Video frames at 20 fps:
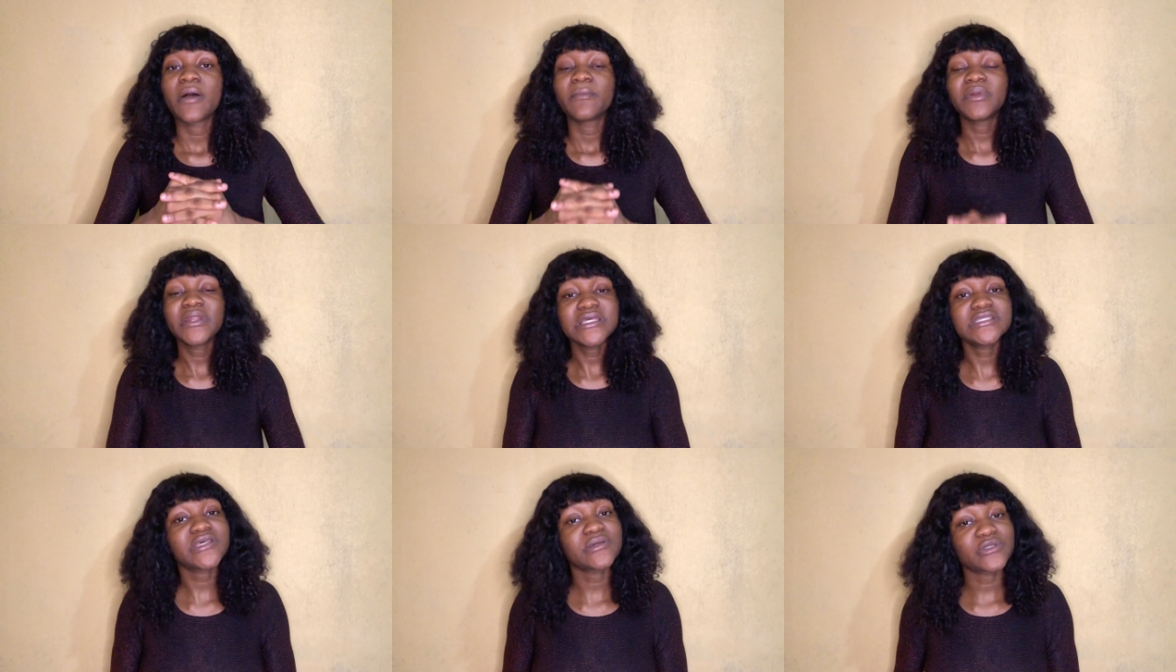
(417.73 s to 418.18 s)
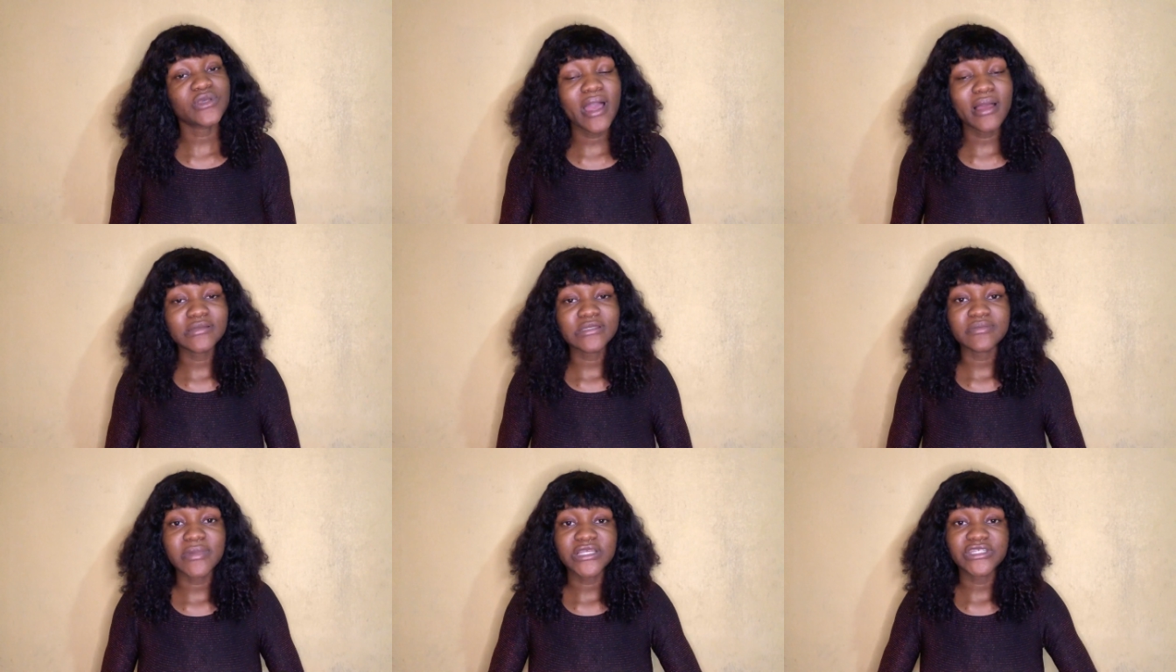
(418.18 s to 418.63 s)
Please
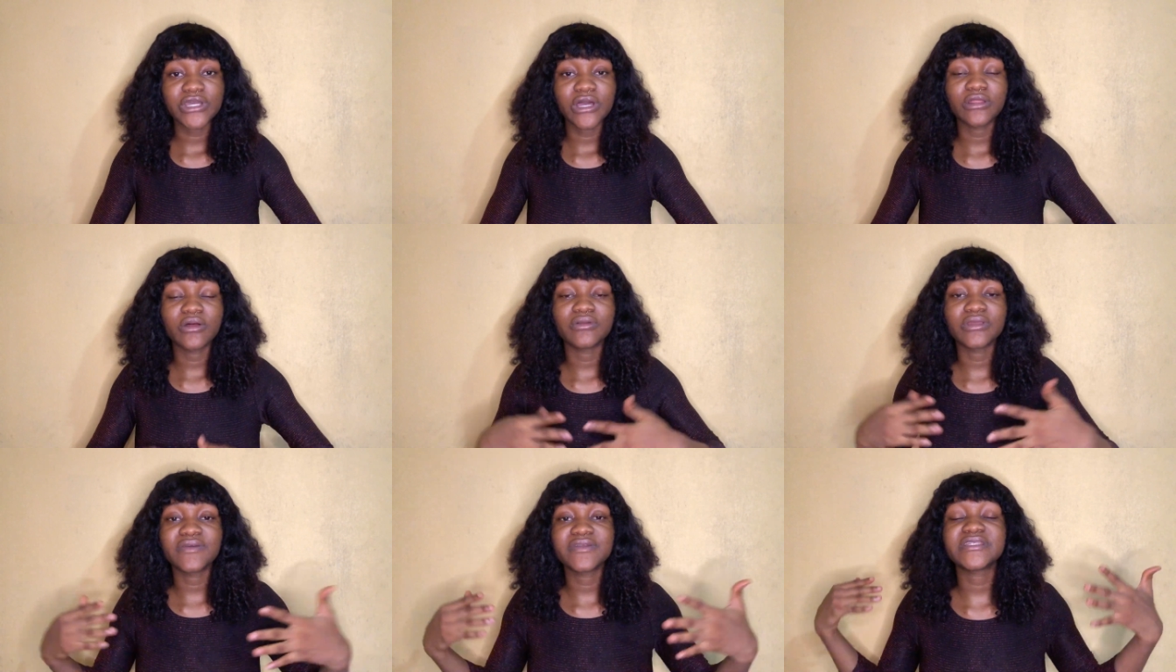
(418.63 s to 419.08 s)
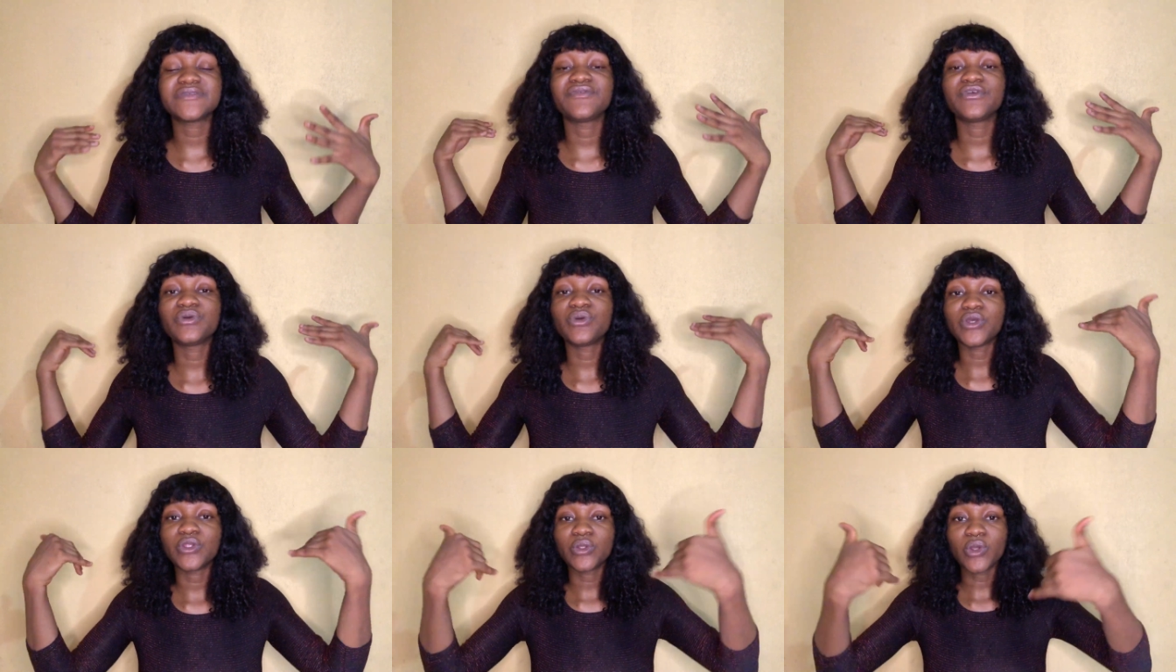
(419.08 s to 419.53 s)
subscribe to my channel, give this
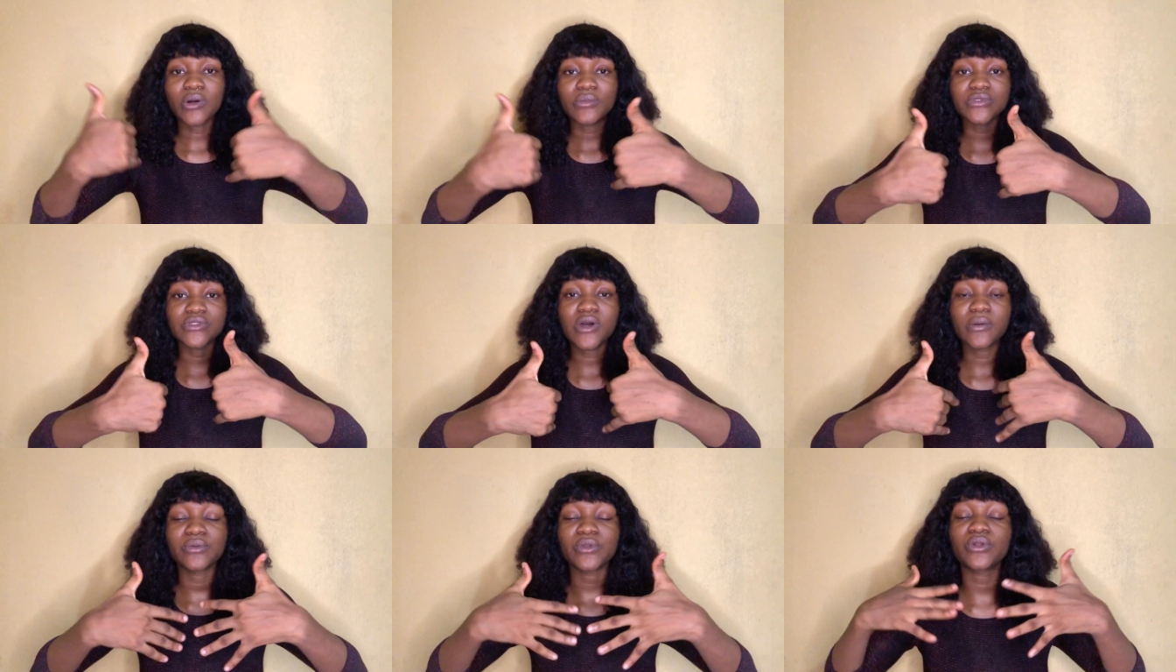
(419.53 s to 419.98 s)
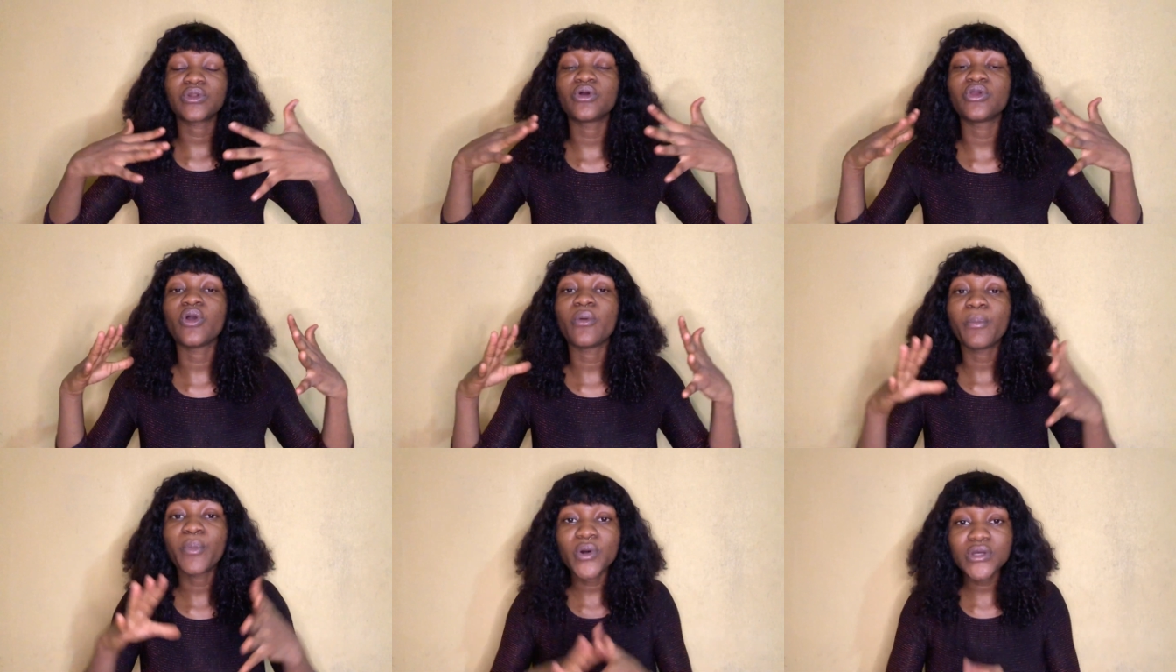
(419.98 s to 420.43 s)
video a thumbs up, turn on
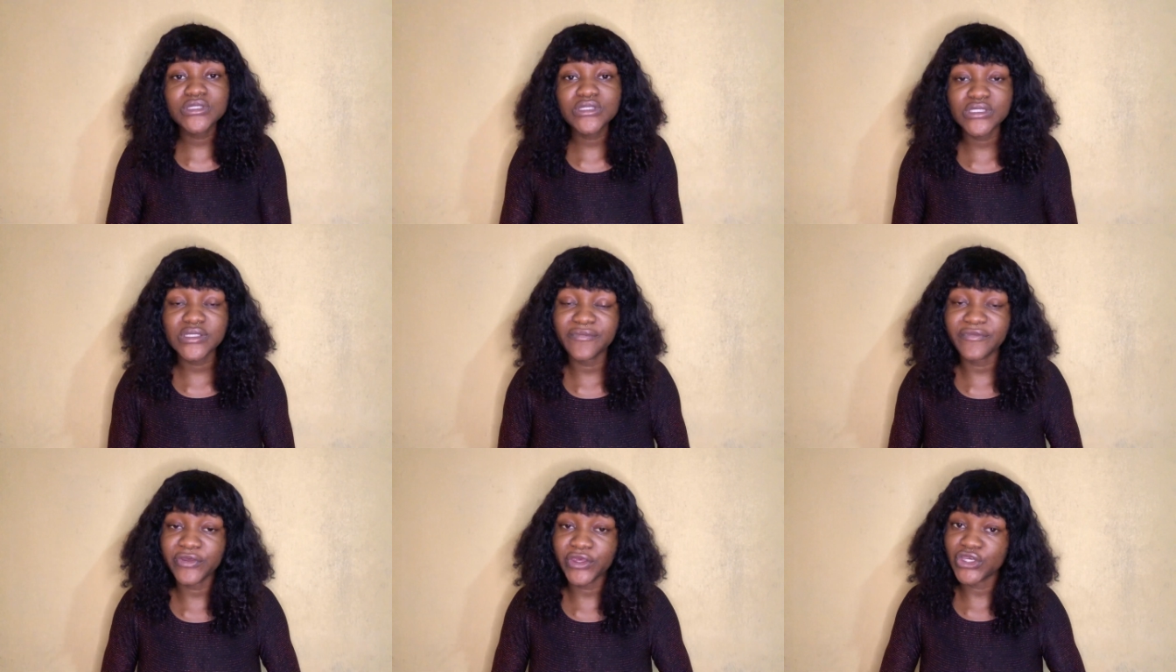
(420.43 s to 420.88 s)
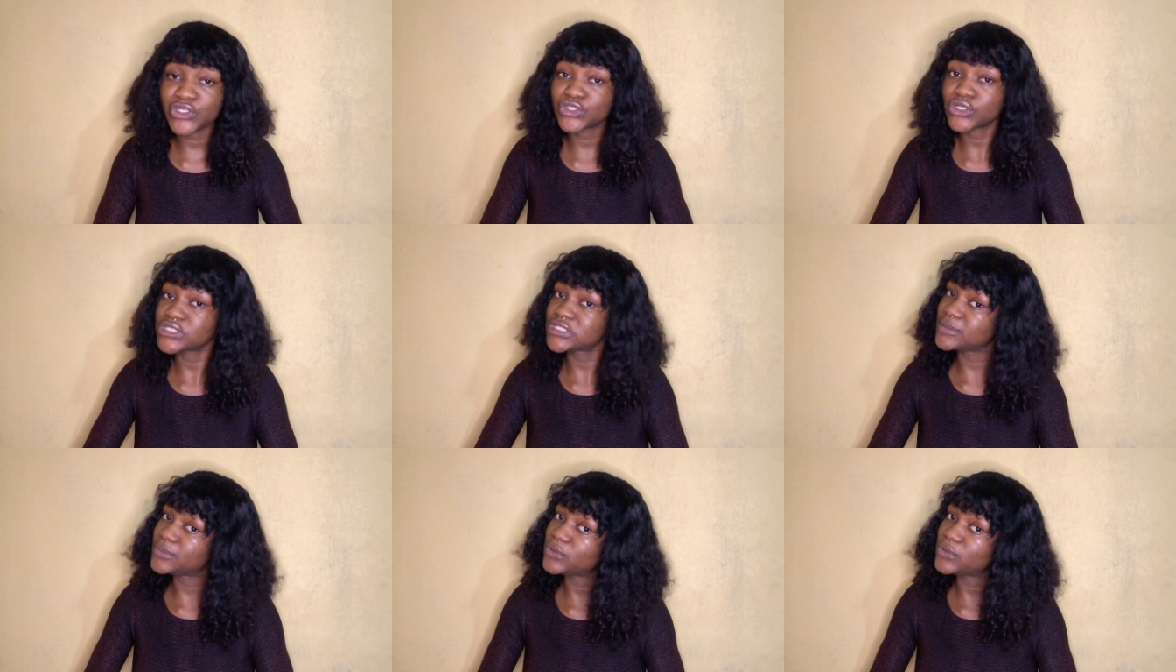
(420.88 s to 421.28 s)
your post notifications to